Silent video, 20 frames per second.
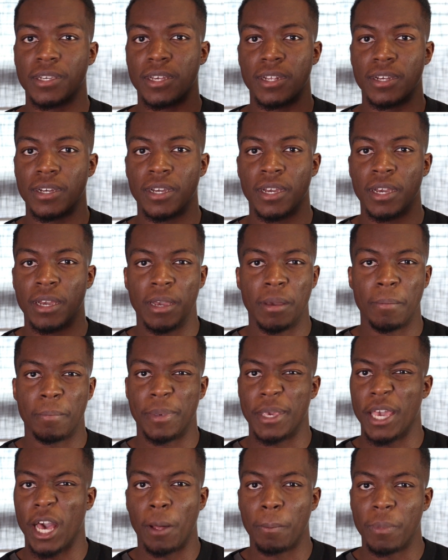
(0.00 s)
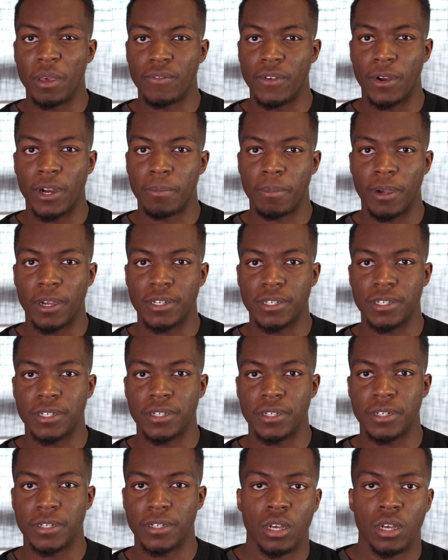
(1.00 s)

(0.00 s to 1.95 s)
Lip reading: gonna be helping very much.